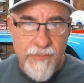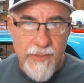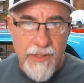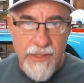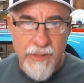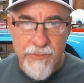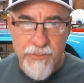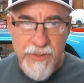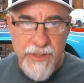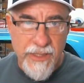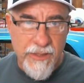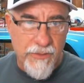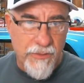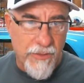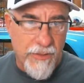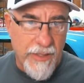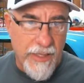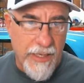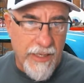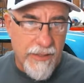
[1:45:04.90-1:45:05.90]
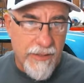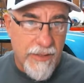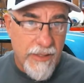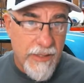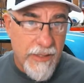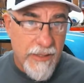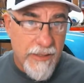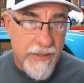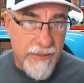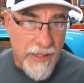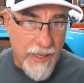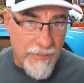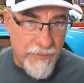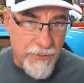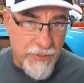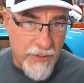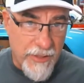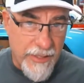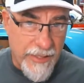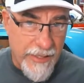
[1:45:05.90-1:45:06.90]
And then we'll take a look at it. Time
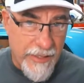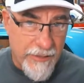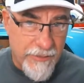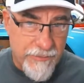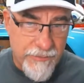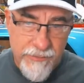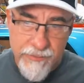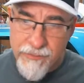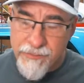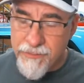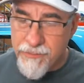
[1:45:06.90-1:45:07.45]
is running out.